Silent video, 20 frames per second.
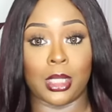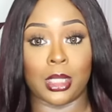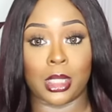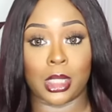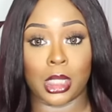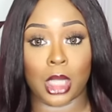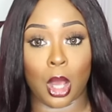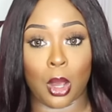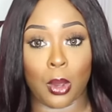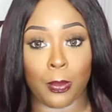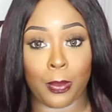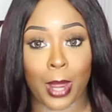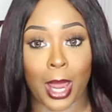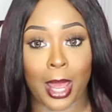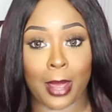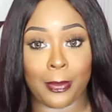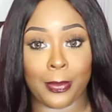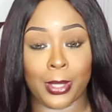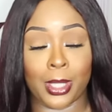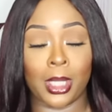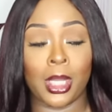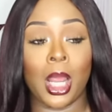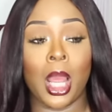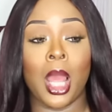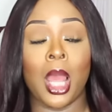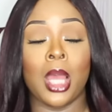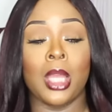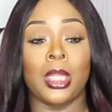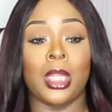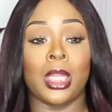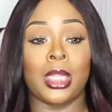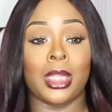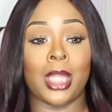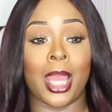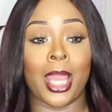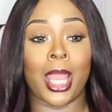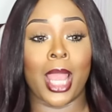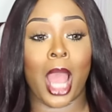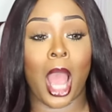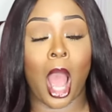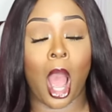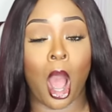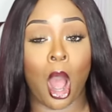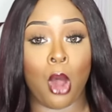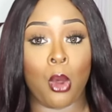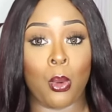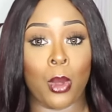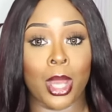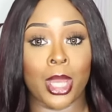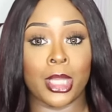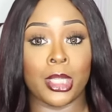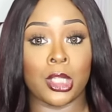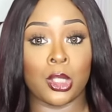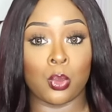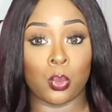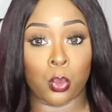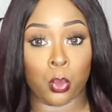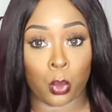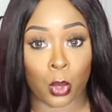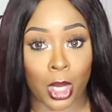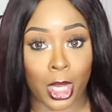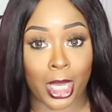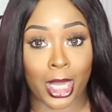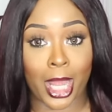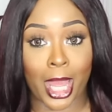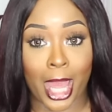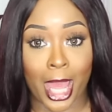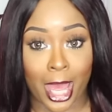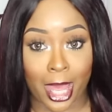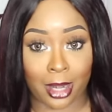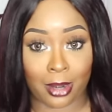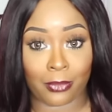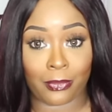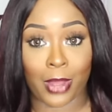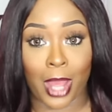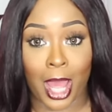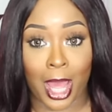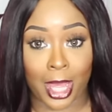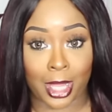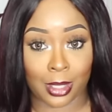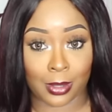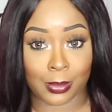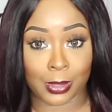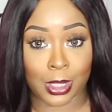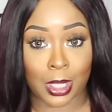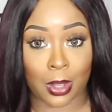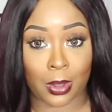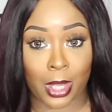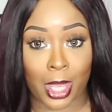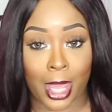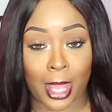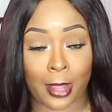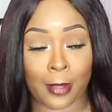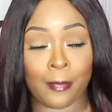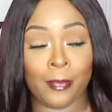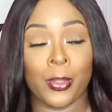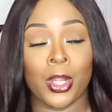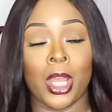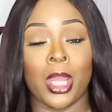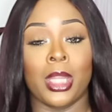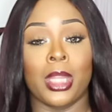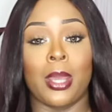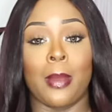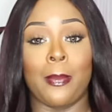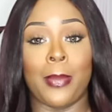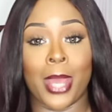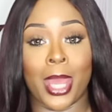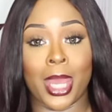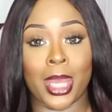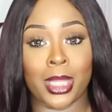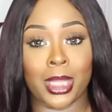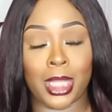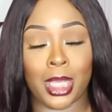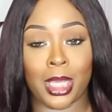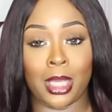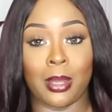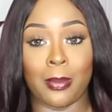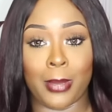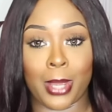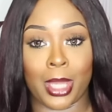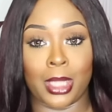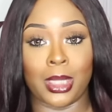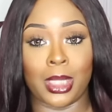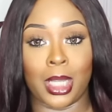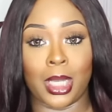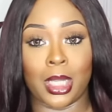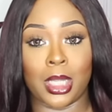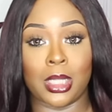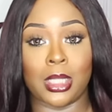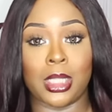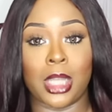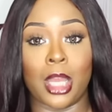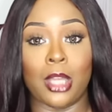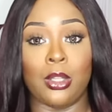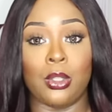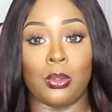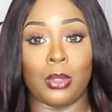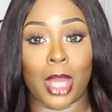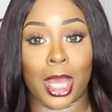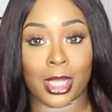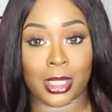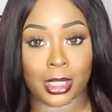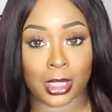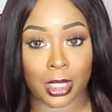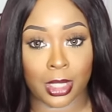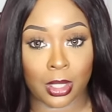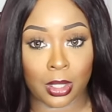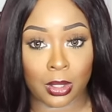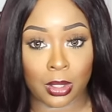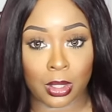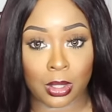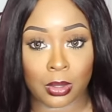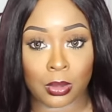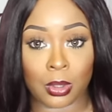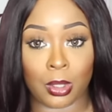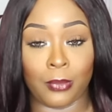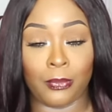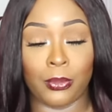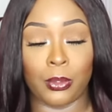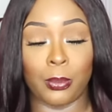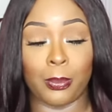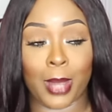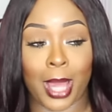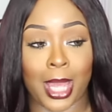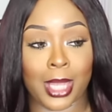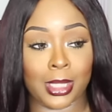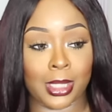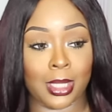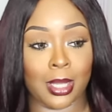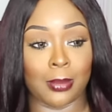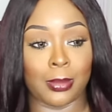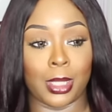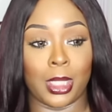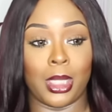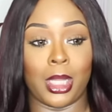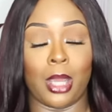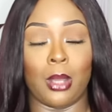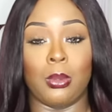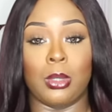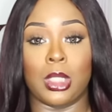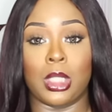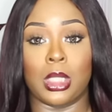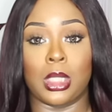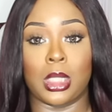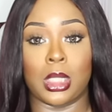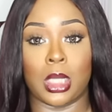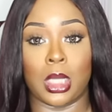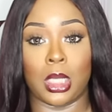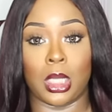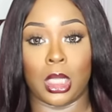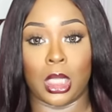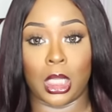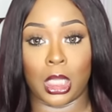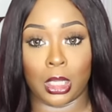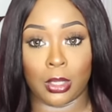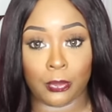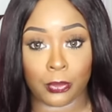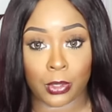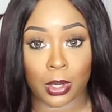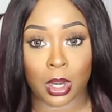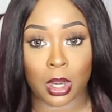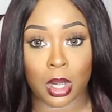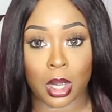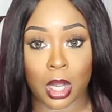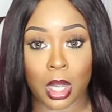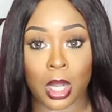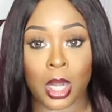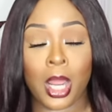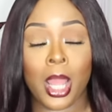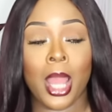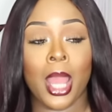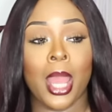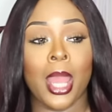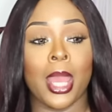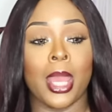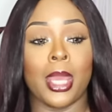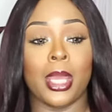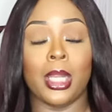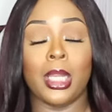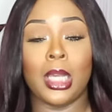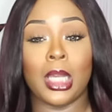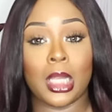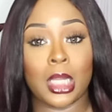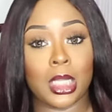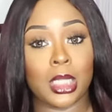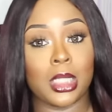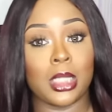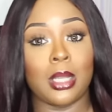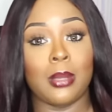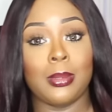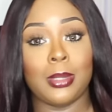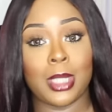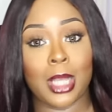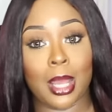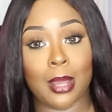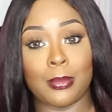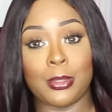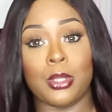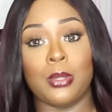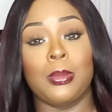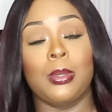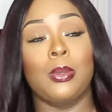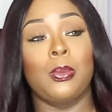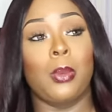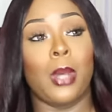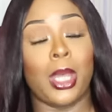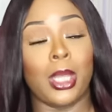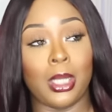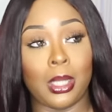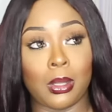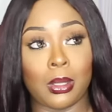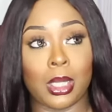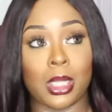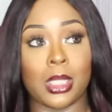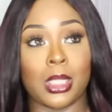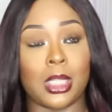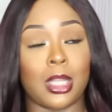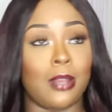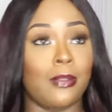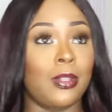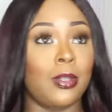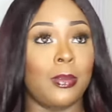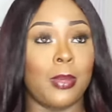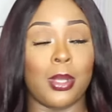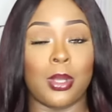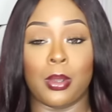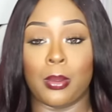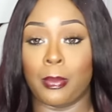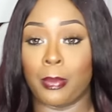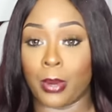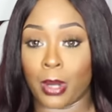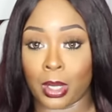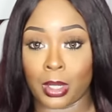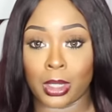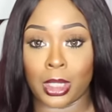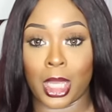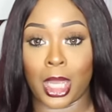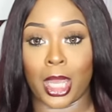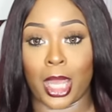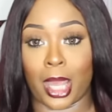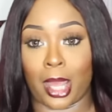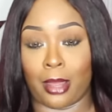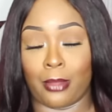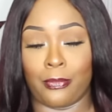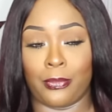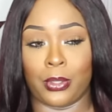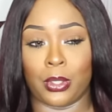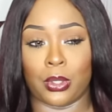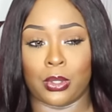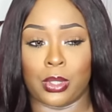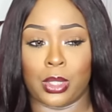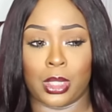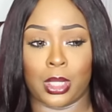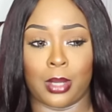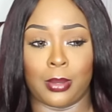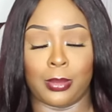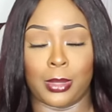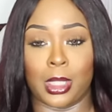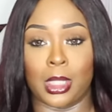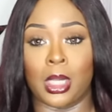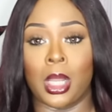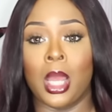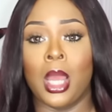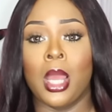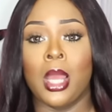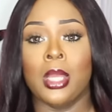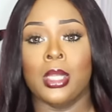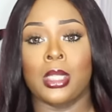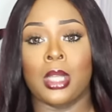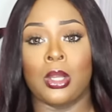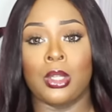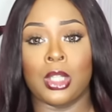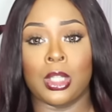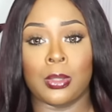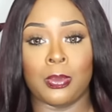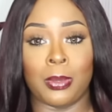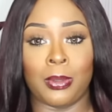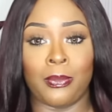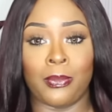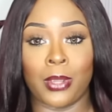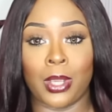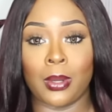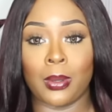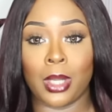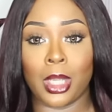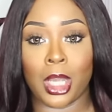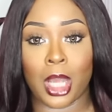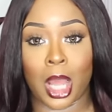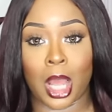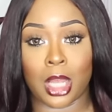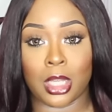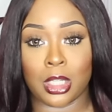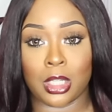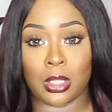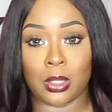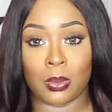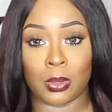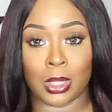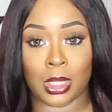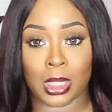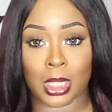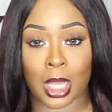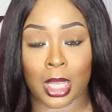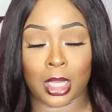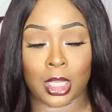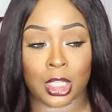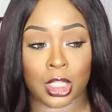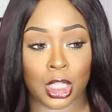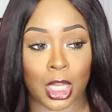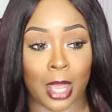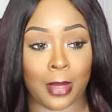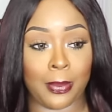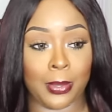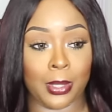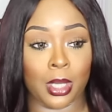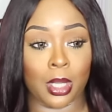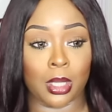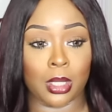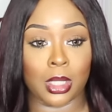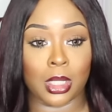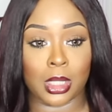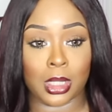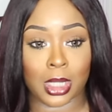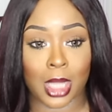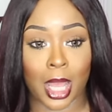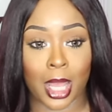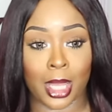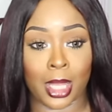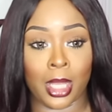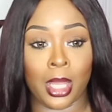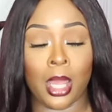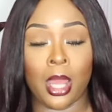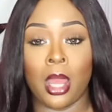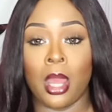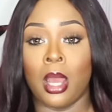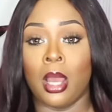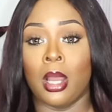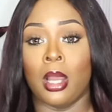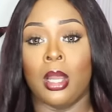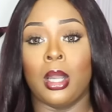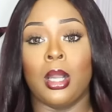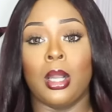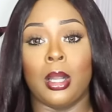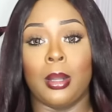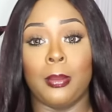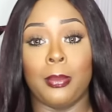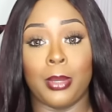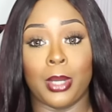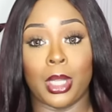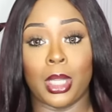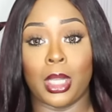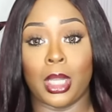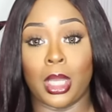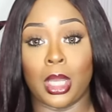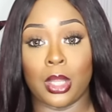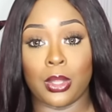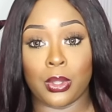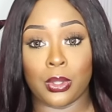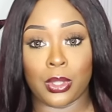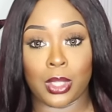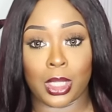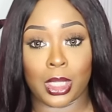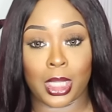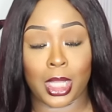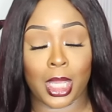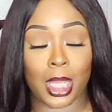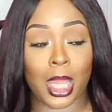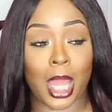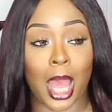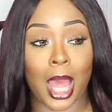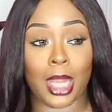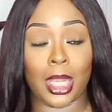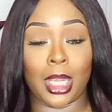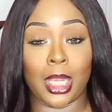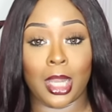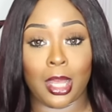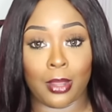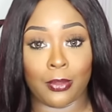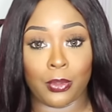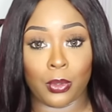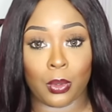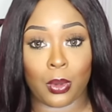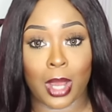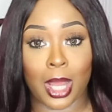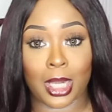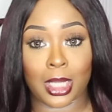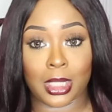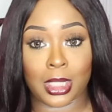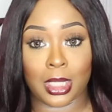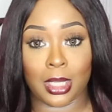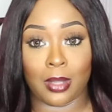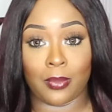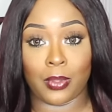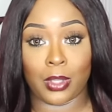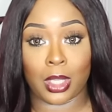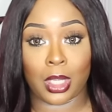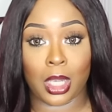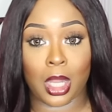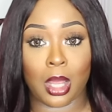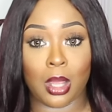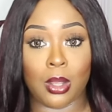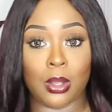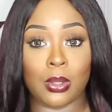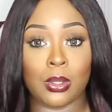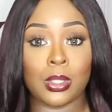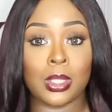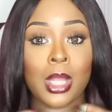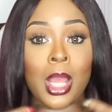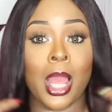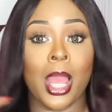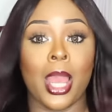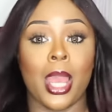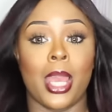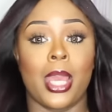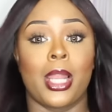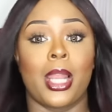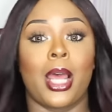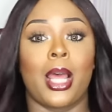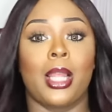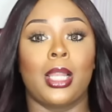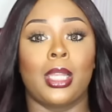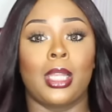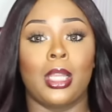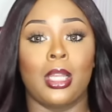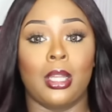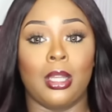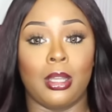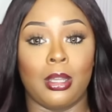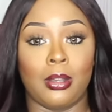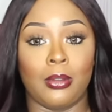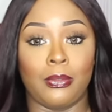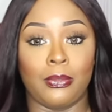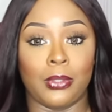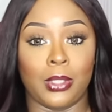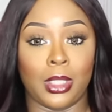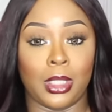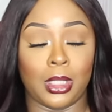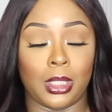and so popping that they always run out of items, okay? The bad thing about that is they do not tell you. If you buy something, they will just send a gift card. And honey, sometimes you be waiting on that stuff to be your birthday outfit or something. So just be very cautious when shopping on the site. But other than that, I love the quality of the clothes, and I love...